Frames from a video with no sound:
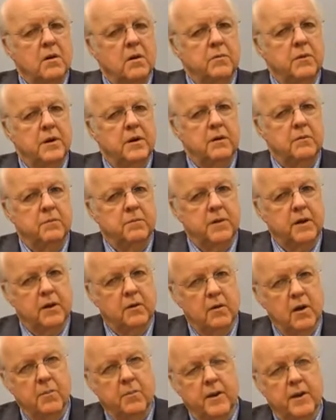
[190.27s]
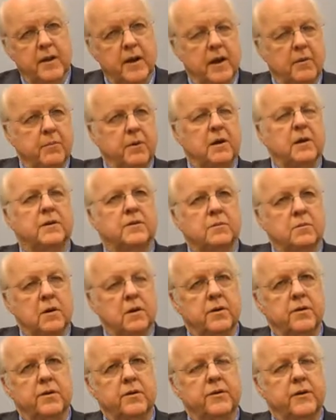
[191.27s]
Well, let me pick you up on that, because
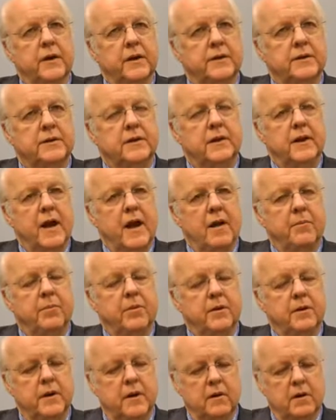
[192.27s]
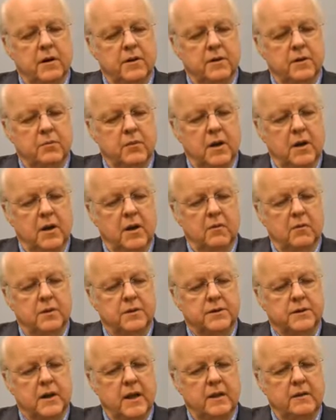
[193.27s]
one of the things that happened there at the meeting
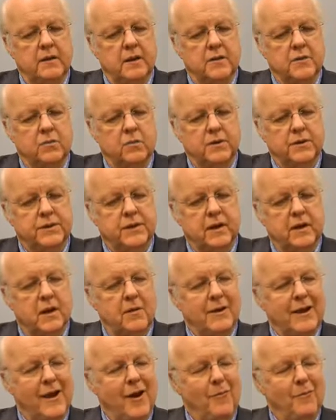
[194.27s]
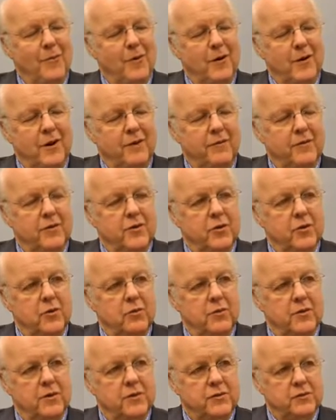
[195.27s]
was that this was the coming out party for the new
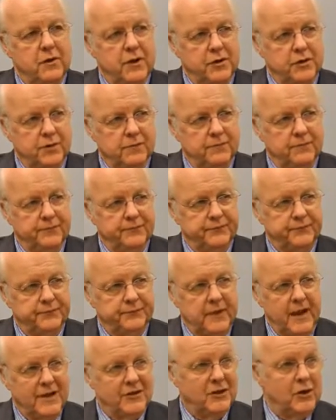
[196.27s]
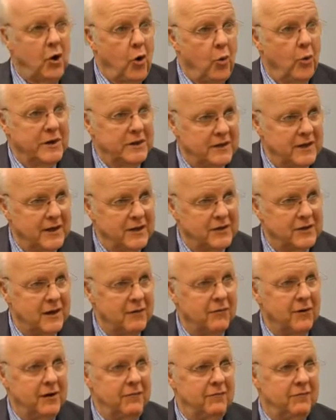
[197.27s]
administration, as it always is
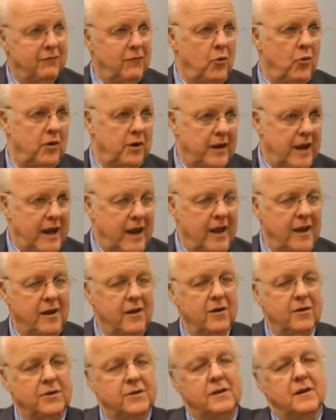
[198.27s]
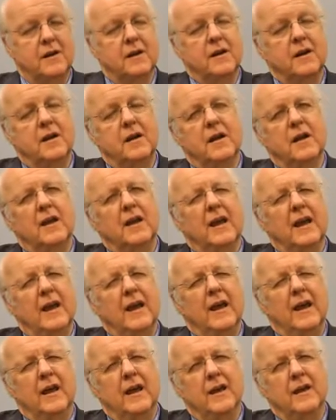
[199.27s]
every 4 to 8 years.
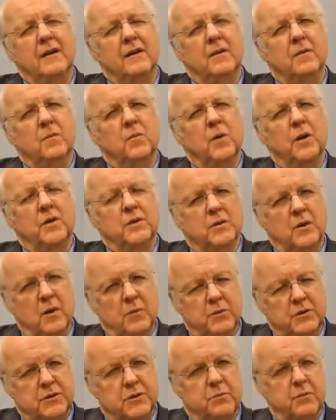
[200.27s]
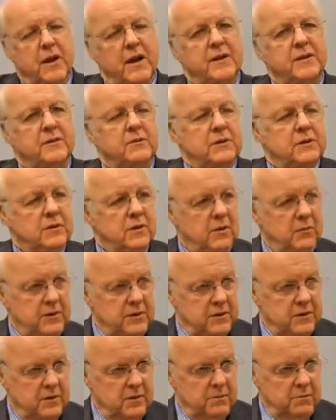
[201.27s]
And we saw Mr. Pence, we saw
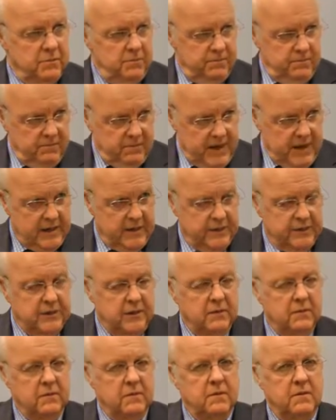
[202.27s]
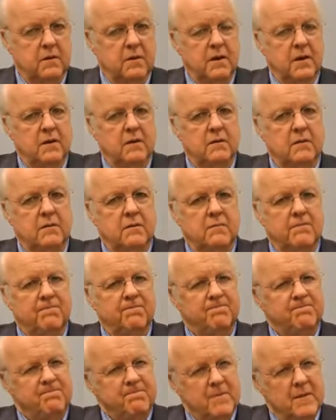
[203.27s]
Mr. Mattis,
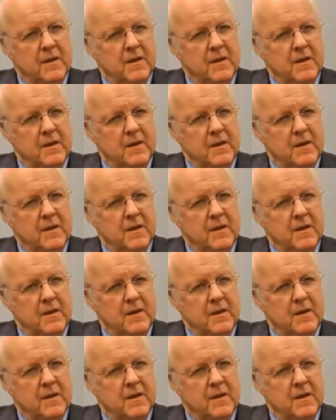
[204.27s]
and